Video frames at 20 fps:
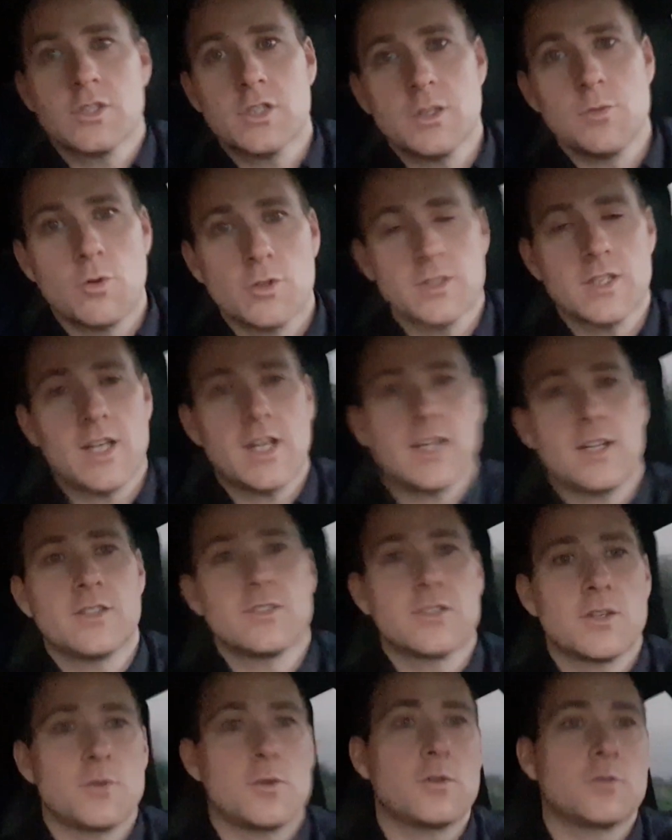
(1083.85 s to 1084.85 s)
she wasn't in,
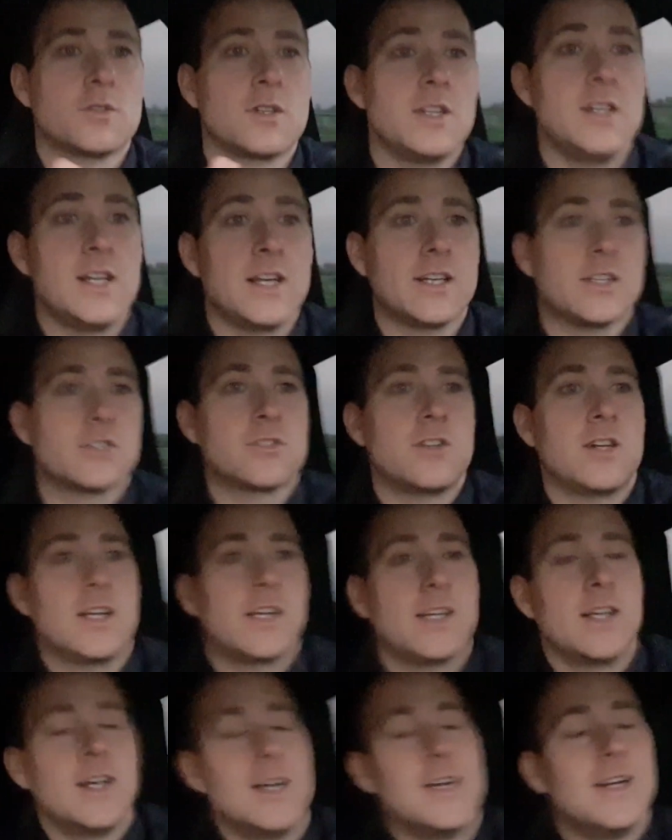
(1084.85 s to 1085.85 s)
so it was
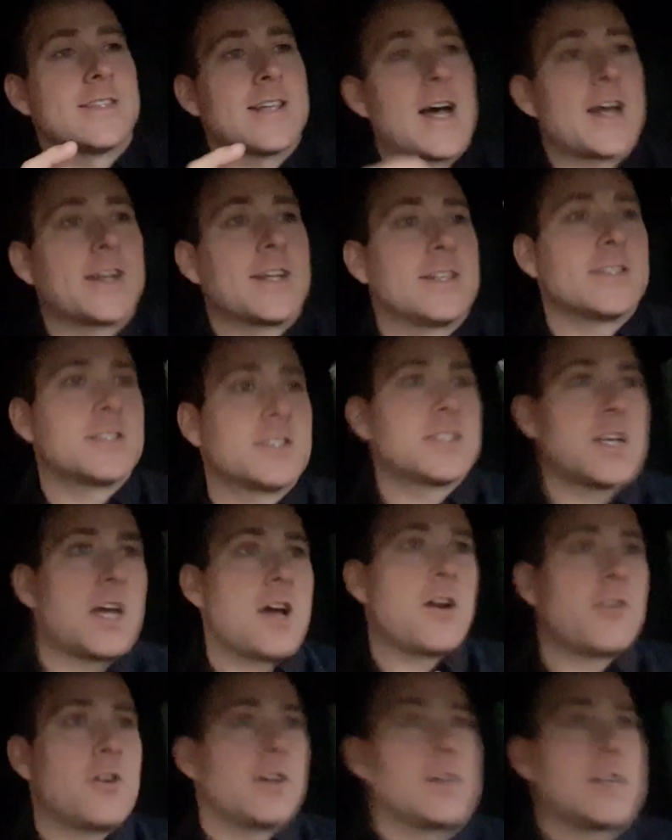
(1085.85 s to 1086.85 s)
literally Danny and
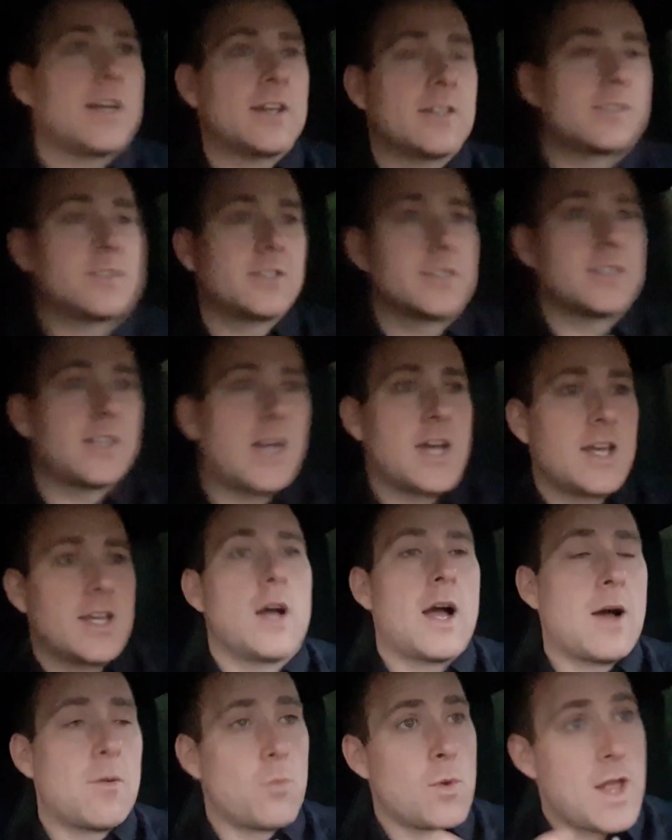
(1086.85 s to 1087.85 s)
Sarah yesterday,
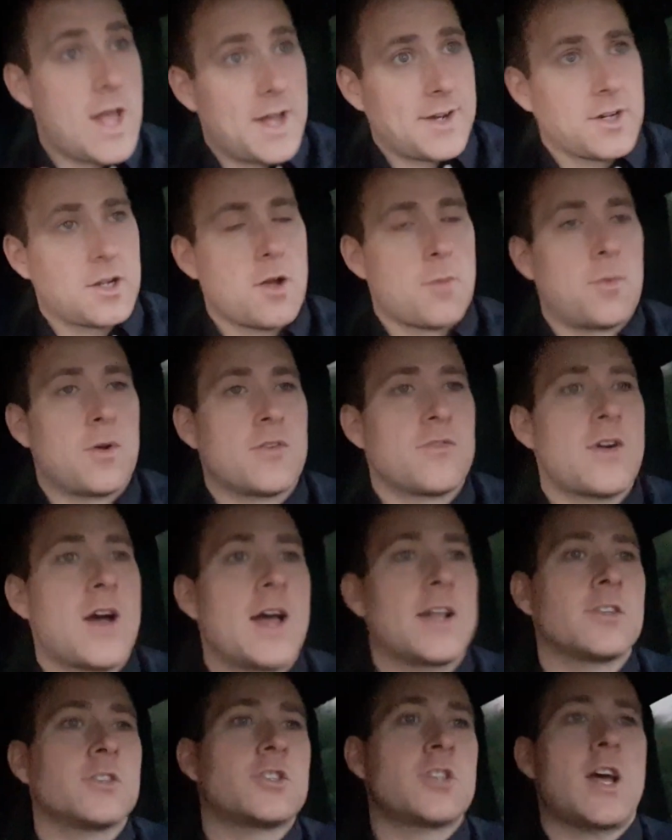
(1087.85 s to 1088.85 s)
and we had a couple of
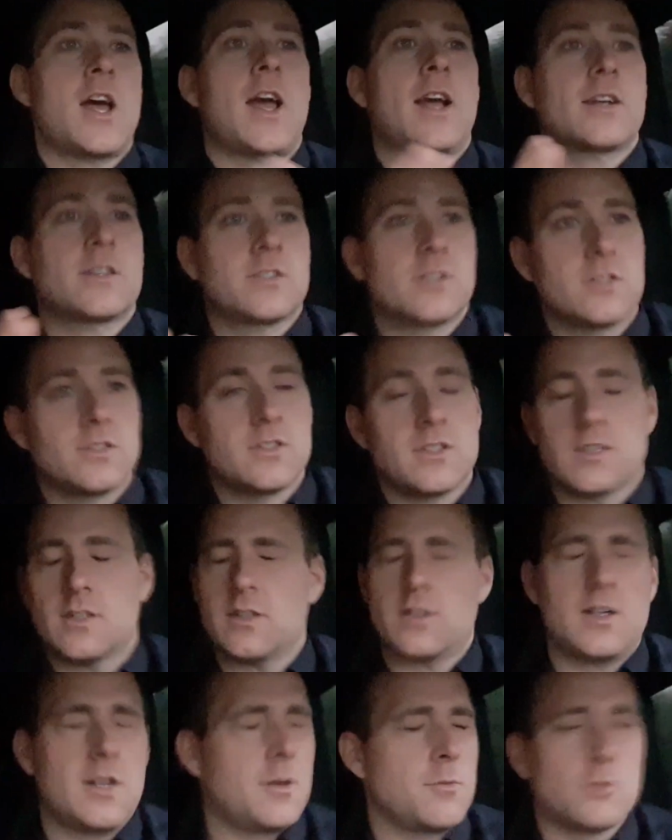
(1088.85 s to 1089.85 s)
van checks,
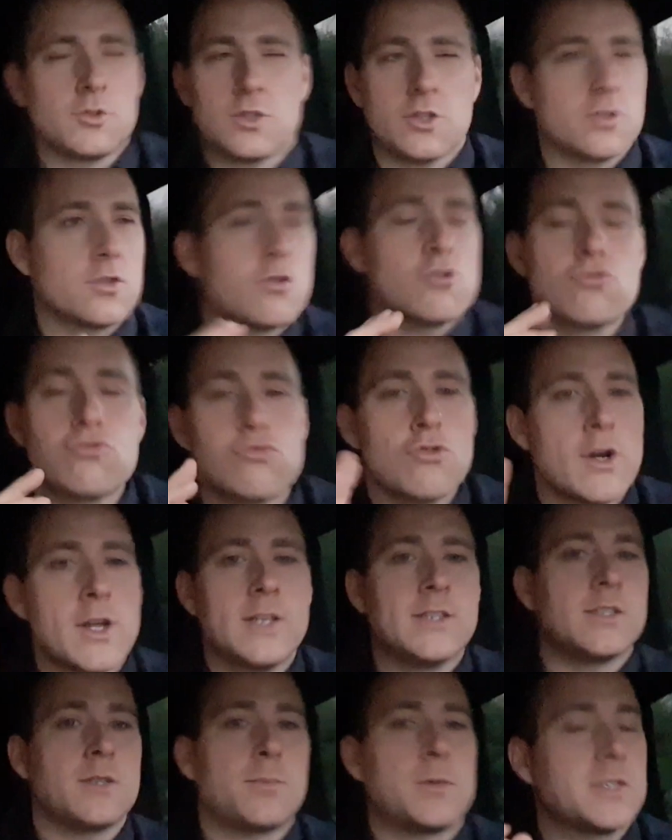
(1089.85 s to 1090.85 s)
and it was just
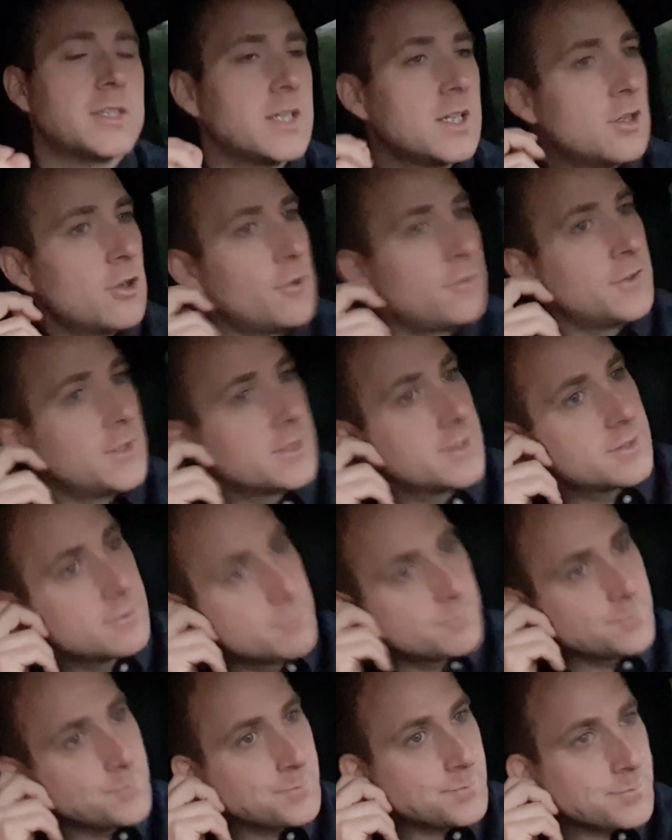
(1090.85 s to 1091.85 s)
crazy busy in the office.
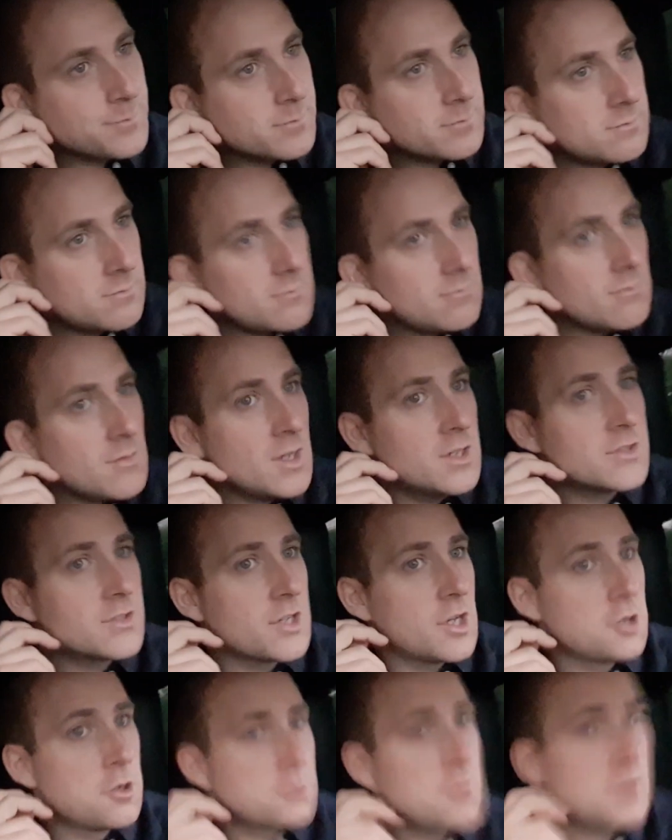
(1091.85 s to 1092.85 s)

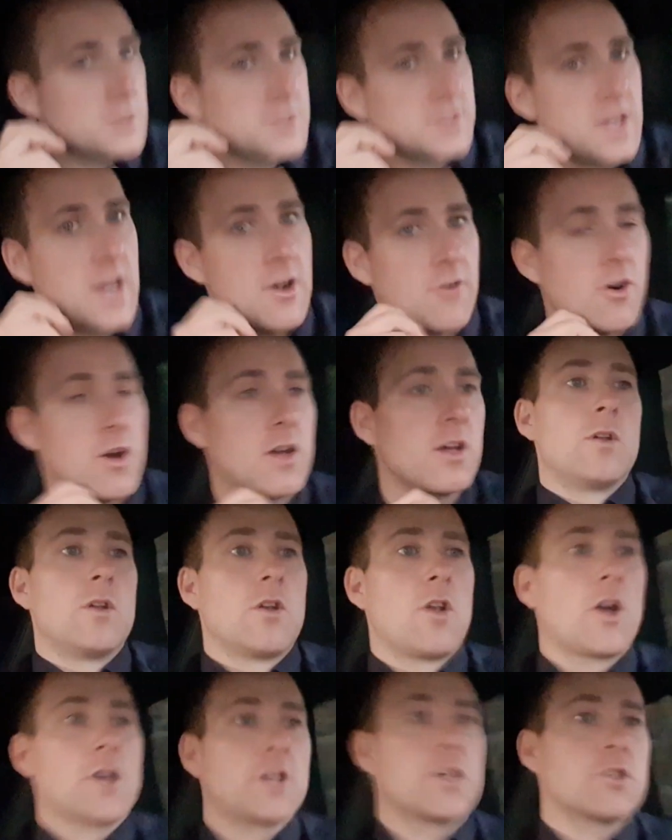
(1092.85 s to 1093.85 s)
So Sarah,
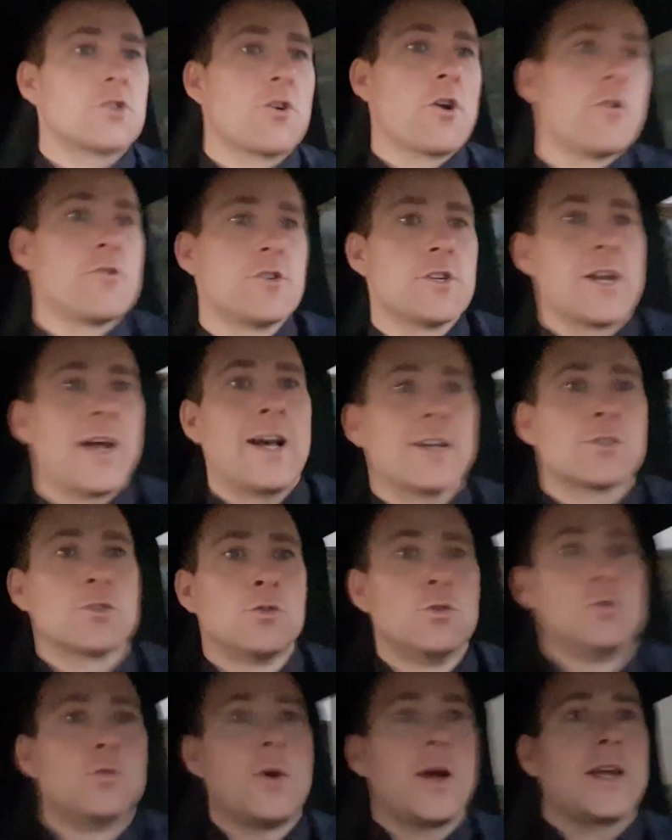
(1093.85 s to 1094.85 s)
like a Trojan, as
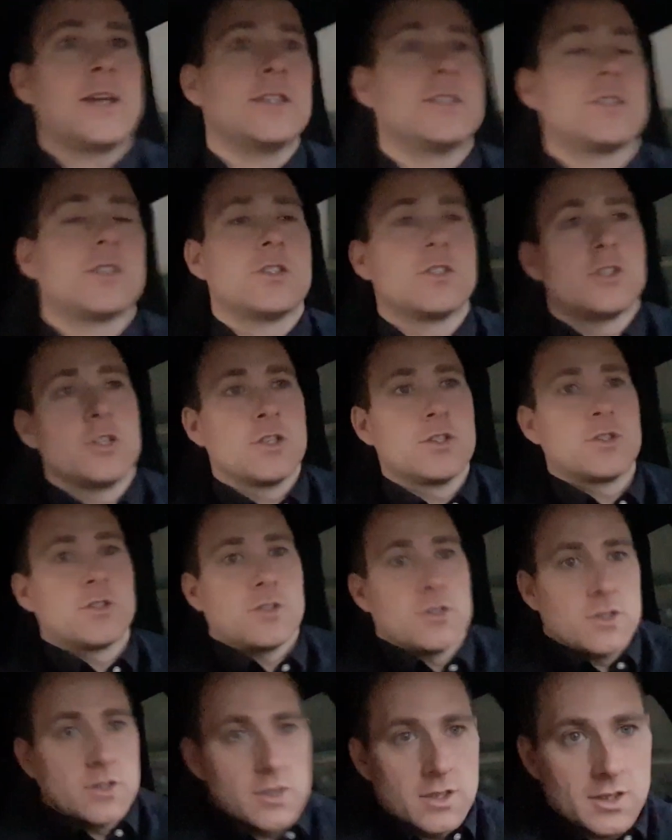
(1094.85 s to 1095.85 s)
always,
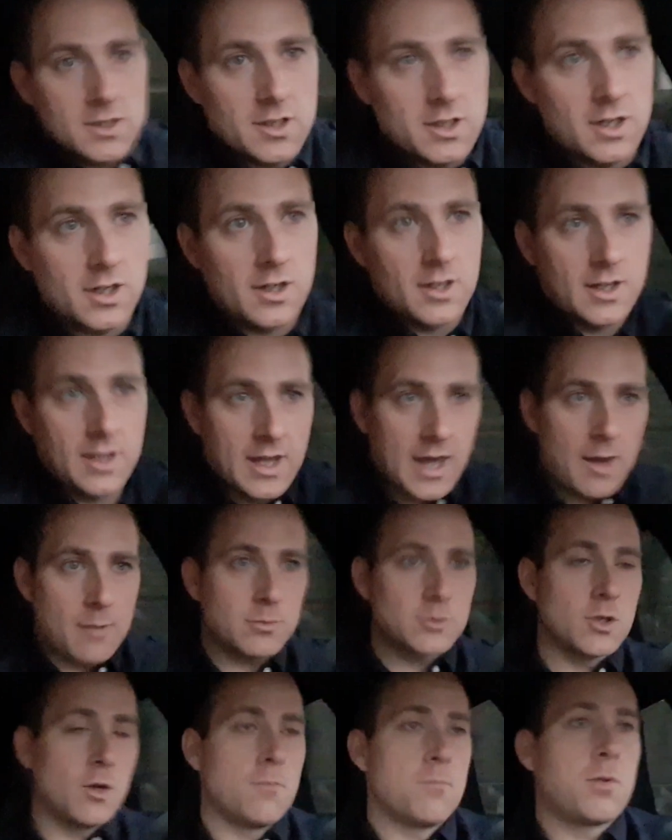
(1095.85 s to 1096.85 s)
just
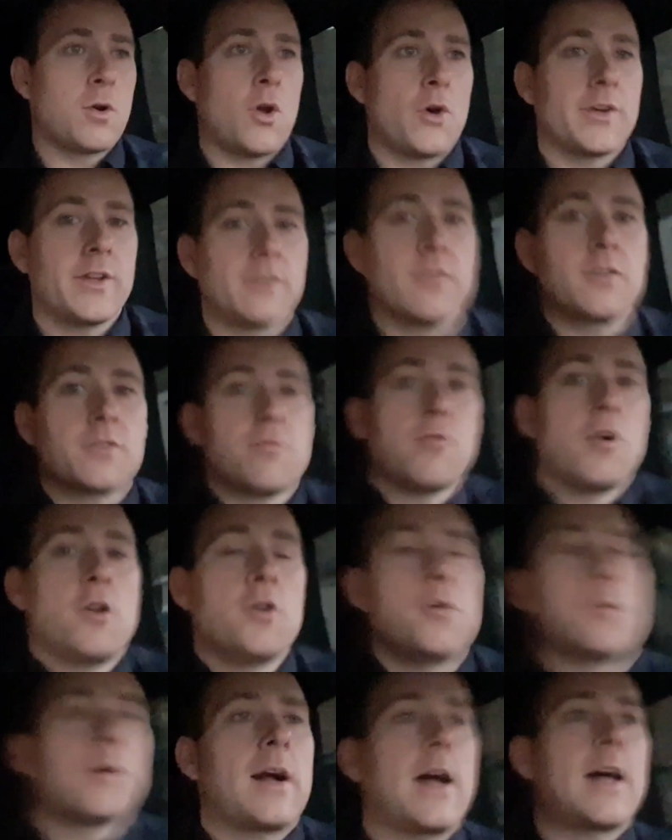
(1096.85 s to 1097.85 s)
kept on plodding
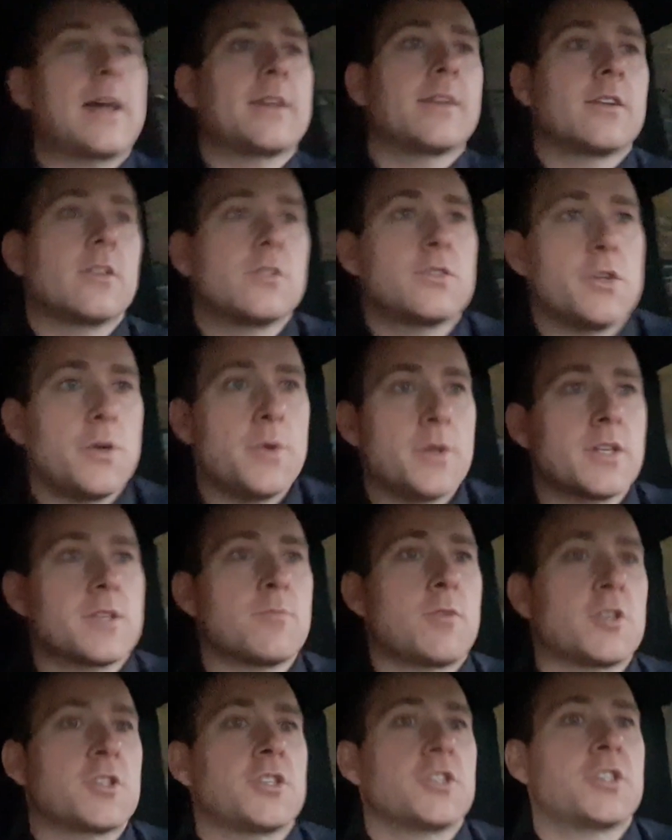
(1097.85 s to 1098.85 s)
through and doing as
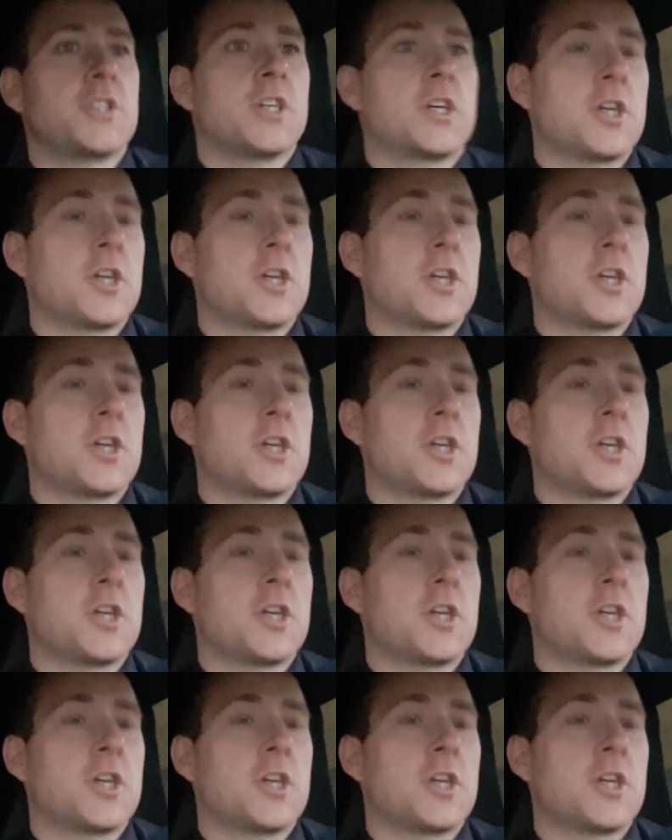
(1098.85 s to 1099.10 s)
much as she